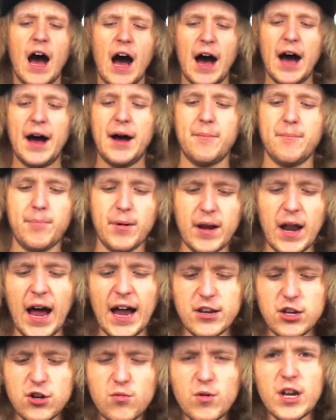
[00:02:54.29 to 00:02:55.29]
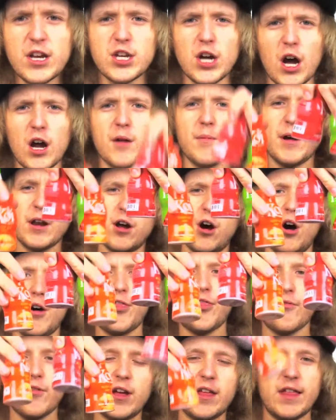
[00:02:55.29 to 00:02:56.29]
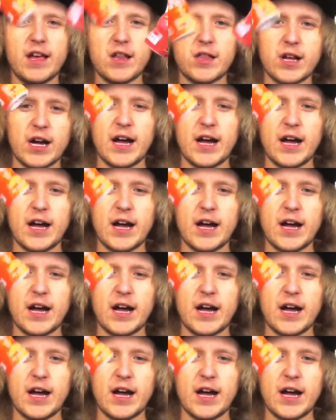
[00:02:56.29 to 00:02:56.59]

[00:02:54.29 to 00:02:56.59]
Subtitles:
But I do want to talk about all 3 of these